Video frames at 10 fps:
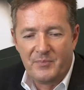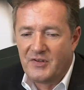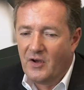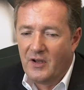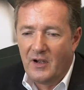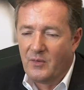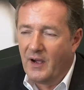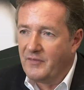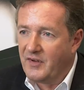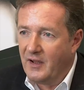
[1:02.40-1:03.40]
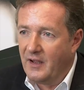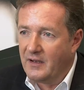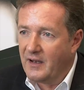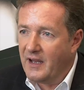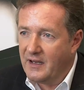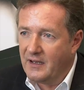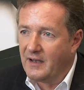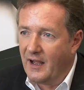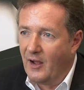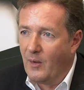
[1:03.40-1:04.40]
Madonna arrived here
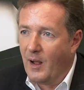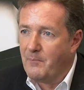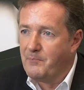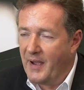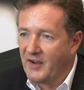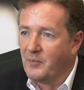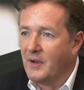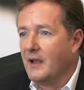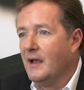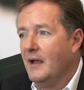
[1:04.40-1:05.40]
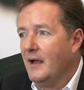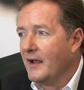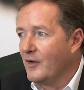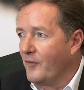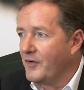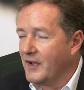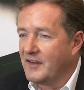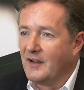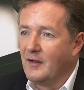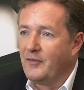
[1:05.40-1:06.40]
naked now and begged me and offered
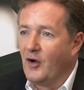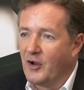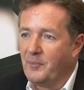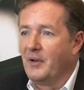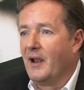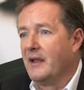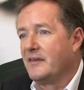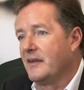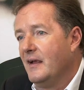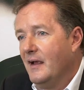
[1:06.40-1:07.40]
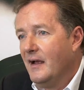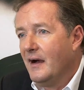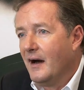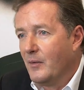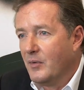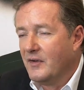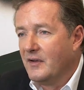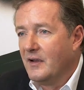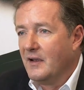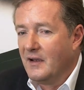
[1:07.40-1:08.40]
herself on a plate, I
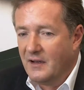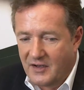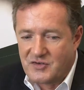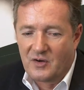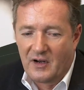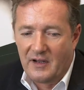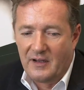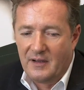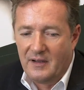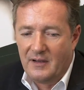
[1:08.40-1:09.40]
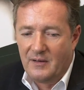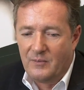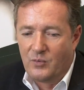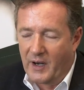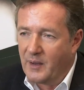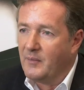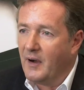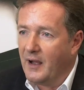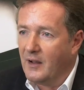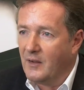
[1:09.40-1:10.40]
would literally run a
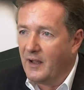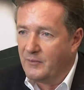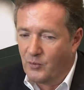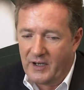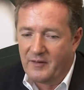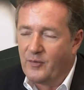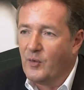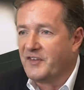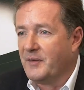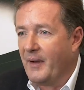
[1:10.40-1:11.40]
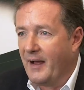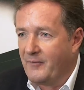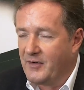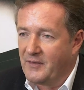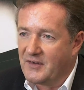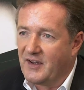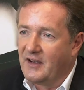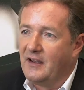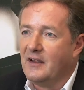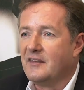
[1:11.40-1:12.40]
mile and reinforce the ban for another
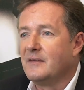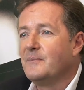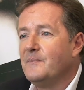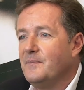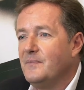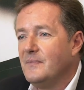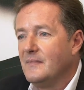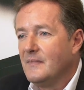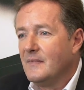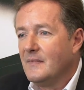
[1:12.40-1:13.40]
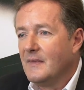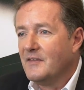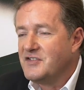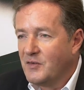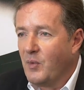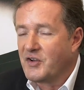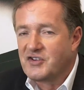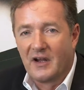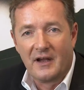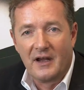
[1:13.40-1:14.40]
10 years. If she's
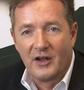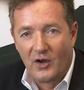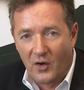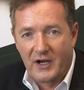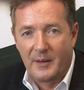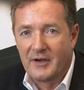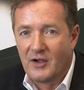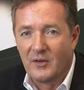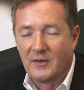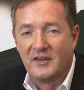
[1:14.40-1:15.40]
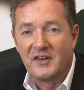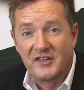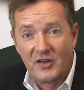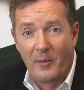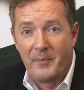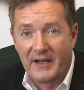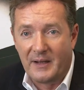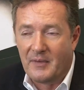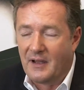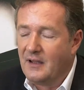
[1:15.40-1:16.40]
watching, you're not coming on. Stop
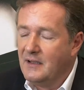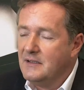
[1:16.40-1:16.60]
begging me.